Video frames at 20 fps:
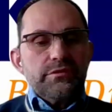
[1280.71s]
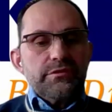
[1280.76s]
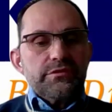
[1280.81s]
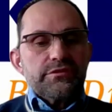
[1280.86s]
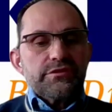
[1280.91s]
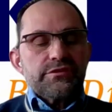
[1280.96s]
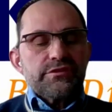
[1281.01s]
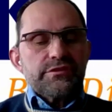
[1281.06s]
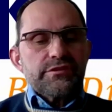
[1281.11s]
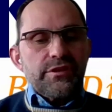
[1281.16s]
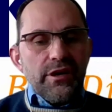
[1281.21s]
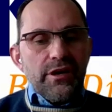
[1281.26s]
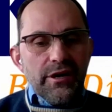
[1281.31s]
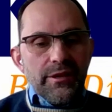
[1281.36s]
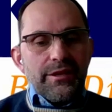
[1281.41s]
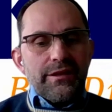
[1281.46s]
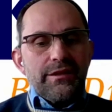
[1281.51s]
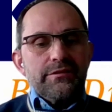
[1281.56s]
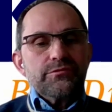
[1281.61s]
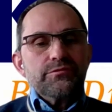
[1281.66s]

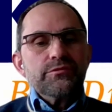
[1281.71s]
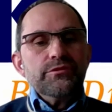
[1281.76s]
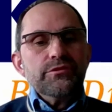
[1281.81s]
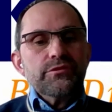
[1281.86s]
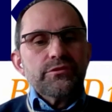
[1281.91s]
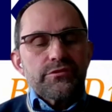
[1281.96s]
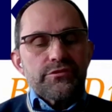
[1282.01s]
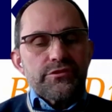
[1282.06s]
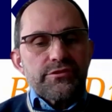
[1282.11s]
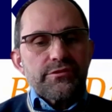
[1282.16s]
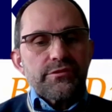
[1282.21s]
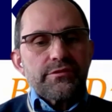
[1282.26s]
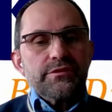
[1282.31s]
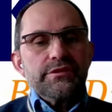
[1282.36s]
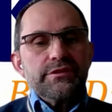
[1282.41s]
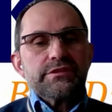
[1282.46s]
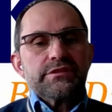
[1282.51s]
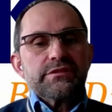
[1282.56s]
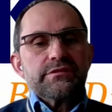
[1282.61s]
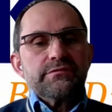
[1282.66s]
start and to nurture
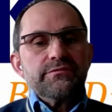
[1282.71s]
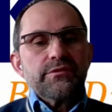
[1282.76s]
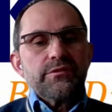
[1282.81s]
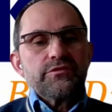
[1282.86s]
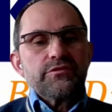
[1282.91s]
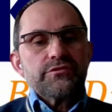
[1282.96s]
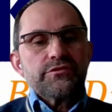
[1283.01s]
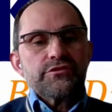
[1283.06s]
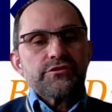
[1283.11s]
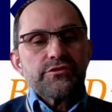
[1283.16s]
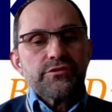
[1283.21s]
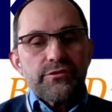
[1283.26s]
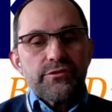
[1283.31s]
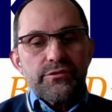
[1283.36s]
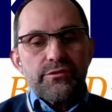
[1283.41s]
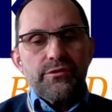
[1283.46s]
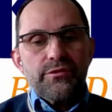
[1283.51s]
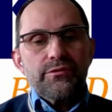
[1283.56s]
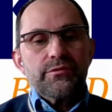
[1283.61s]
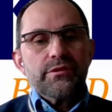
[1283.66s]
this virtuous
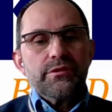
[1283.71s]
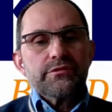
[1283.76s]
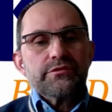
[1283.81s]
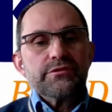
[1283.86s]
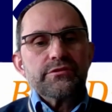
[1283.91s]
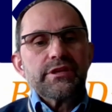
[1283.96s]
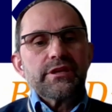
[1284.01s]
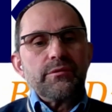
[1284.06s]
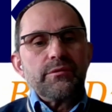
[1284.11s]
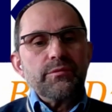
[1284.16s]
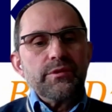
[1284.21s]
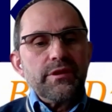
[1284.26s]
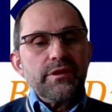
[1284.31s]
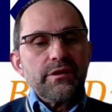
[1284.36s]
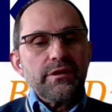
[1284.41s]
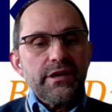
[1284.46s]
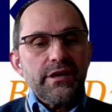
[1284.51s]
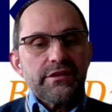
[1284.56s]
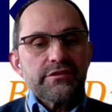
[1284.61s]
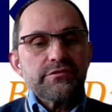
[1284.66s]
circle together with
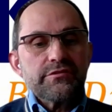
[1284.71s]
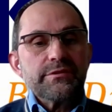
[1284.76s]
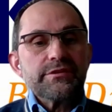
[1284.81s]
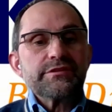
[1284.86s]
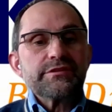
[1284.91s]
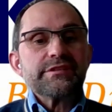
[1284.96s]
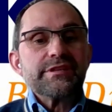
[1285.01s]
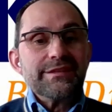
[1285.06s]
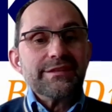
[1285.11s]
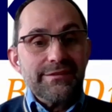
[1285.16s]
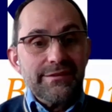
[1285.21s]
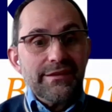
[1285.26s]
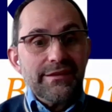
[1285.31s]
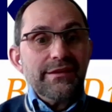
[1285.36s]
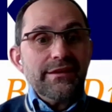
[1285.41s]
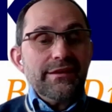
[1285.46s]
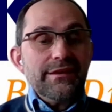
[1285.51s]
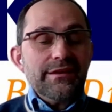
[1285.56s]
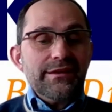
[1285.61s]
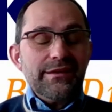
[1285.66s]
our customers and
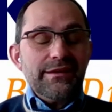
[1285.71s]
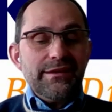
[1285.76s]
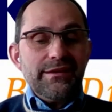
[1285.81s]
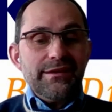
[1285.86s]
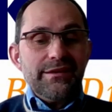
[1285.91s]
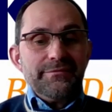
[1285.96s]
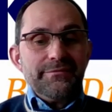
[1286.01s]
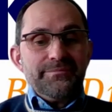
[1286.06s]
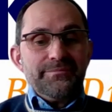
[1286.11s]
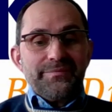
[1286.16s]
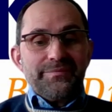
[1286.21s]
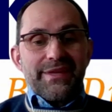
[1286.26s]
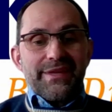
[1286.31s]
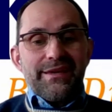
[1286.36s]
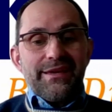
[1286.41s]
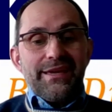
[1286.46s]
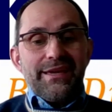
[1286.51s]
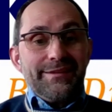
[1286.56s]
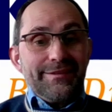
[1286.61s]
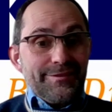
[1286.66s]

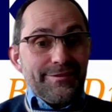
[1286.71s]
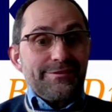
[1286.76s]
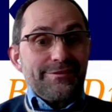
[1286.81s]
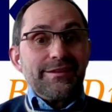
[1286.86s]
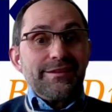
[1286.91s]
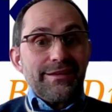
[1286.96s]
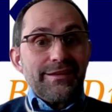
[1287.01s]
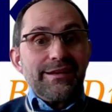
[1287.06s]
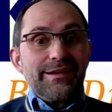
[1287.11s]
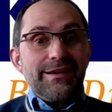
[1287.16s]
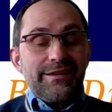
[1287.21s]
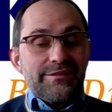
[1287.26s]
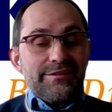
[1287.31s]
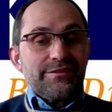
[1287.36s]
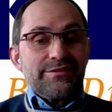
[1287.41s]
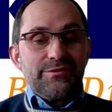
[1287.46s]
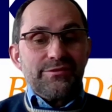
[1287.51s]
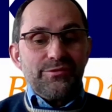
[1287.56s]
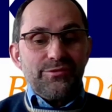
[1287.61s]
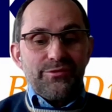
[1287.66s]
entities like
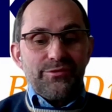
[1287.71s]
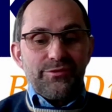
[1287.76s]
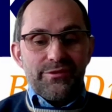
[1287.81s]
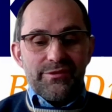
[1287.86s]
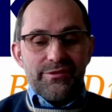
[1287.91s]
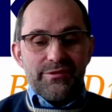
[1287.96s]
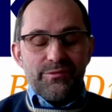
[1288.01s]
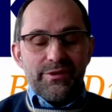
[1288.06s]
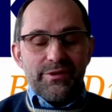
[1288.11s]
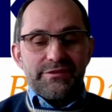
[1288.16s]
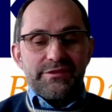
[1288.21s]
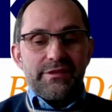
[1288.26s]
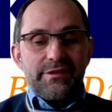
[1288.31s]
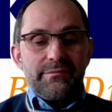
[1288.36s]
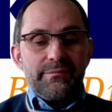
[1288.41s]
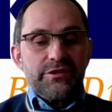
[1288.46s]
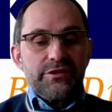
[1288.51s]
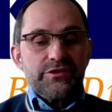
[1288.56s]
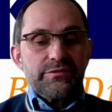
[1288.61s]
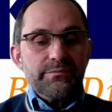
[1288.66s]
C.L.A.S.S or the ones that I
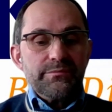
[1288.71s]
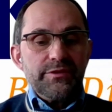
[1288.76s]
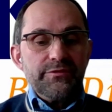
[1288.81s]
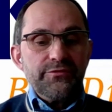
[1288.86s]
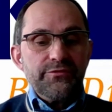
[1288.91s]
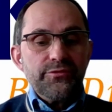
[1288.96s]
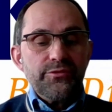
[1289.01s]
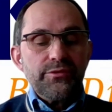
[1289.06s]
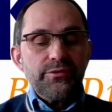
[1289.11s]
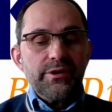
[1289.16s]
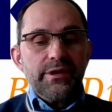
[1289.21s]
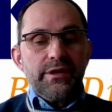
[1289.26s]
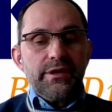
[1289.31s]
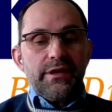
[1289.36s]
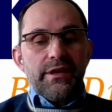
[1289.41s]
mentioned before.